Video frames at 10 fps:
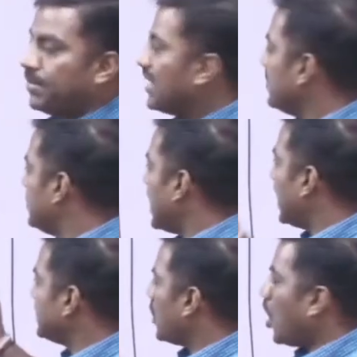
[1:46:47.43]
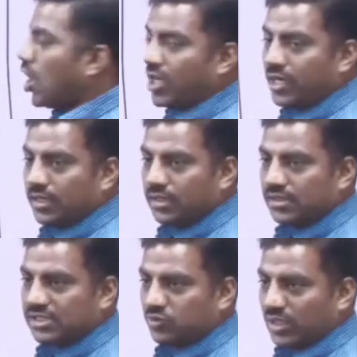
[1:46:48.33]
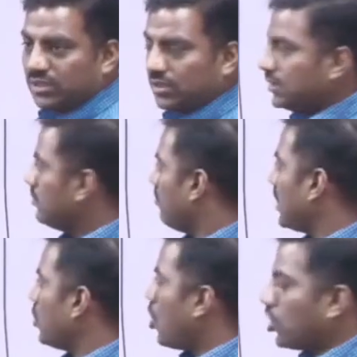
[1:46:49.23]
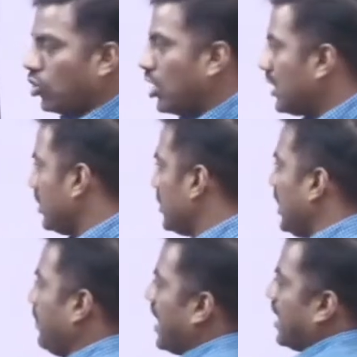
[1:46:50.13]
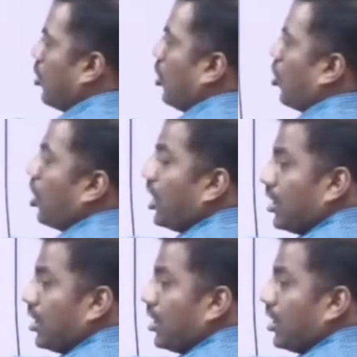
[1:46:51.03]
Jazz or this one but not rock. Keep hand on rock.